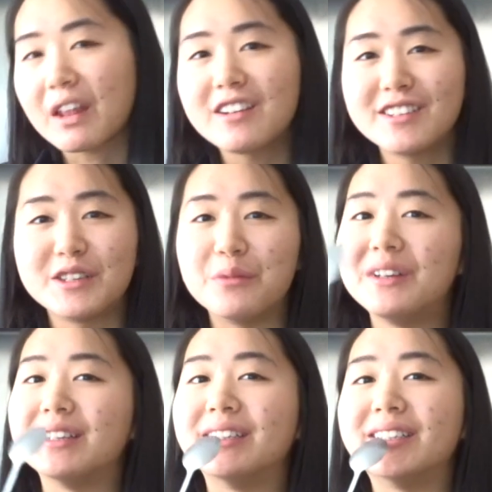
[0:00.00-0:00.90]
So
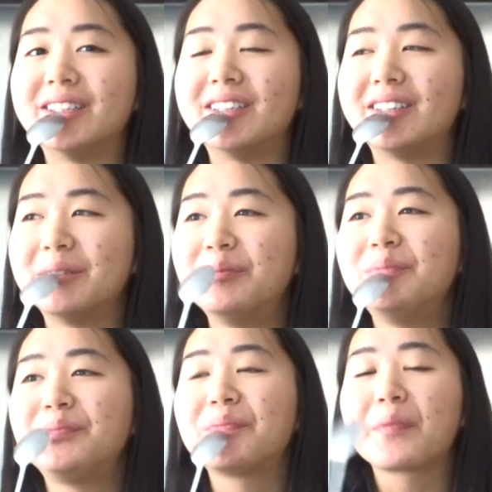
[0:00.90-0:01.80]
good.
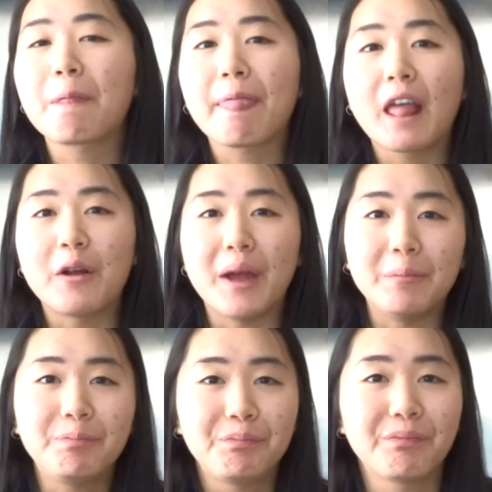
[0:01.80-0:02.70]
Okay,
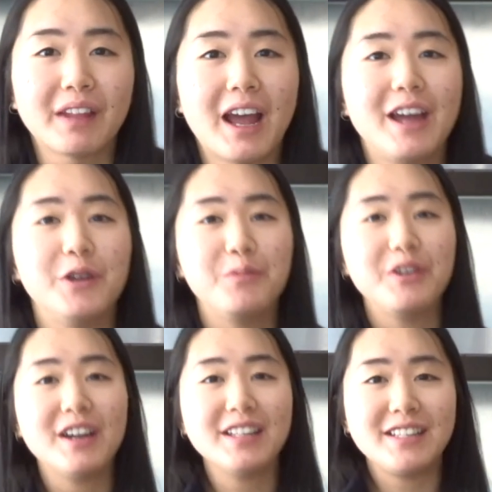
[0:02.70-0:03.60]
I hope you
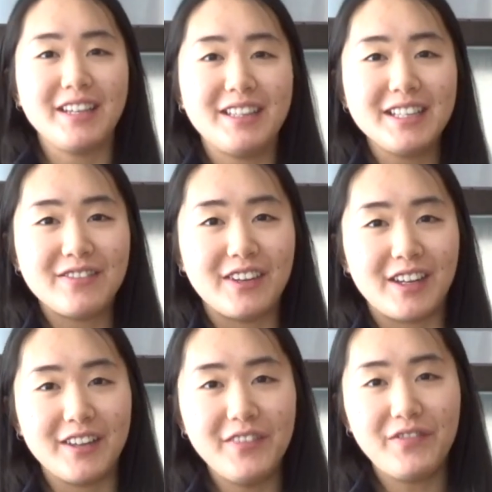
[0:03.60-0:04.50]
guys like this
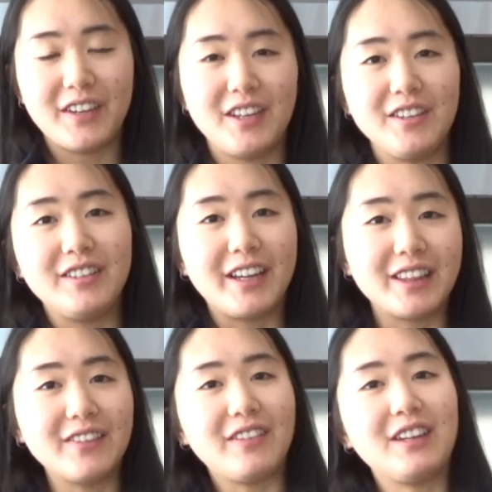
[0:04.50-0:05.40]
video, and you'll like
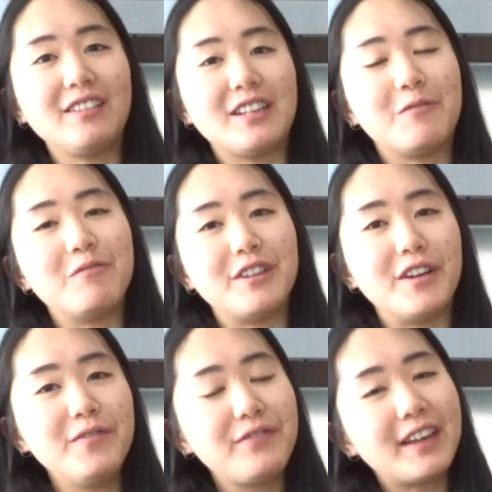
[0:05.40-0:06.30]
the video down
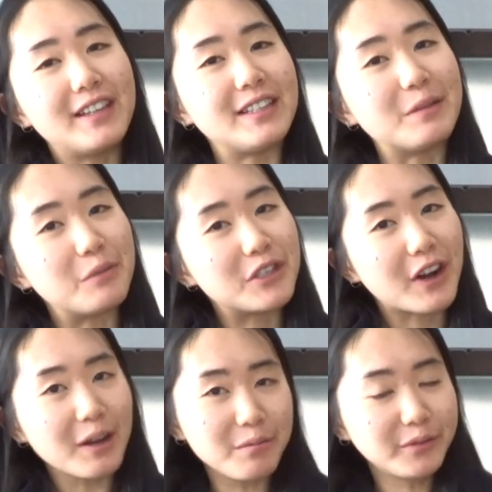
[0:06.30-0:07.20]
below and
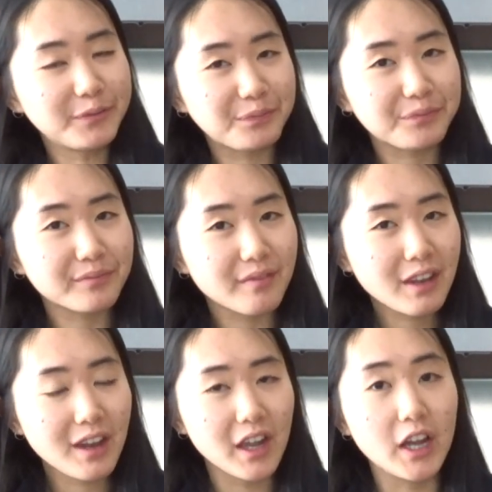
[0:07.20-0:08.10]
subscribe,
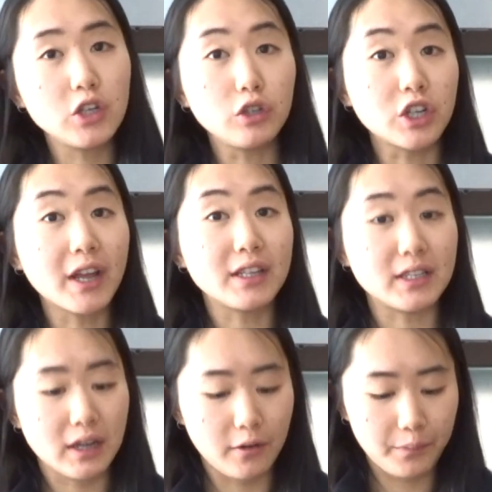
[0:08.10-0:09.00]
and you'll try this
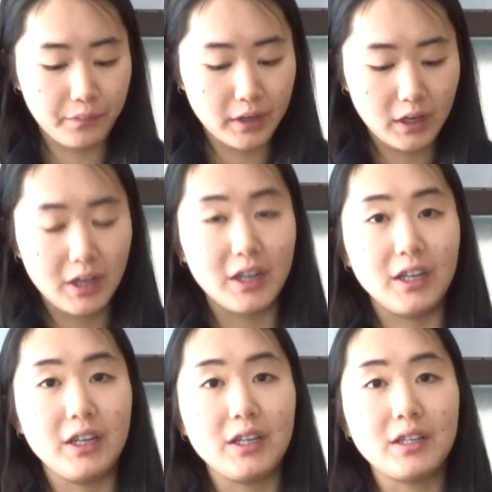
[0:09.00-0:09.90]
out.
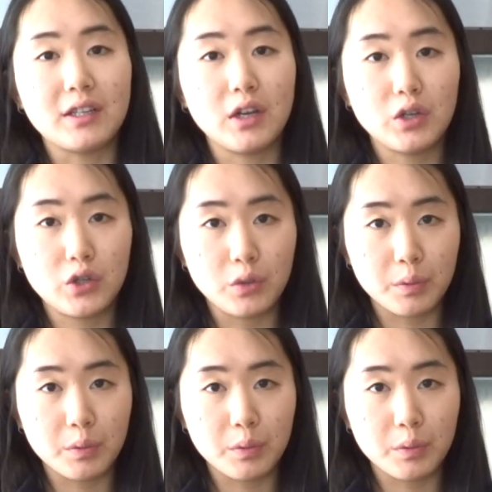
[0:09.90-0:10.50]
It is super